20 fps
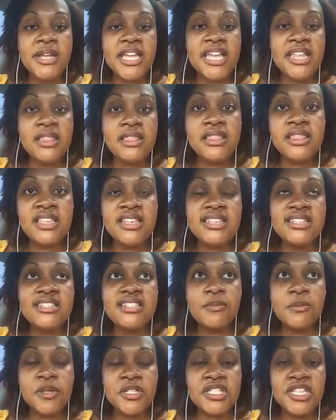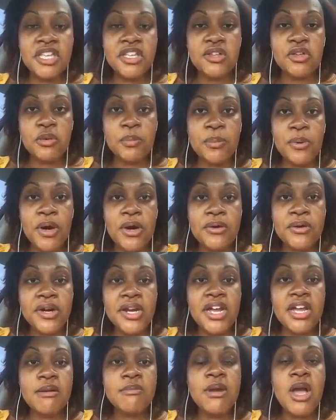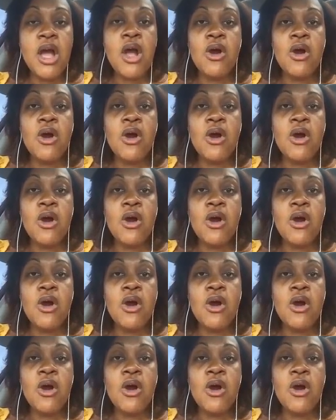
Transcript: in this particular program,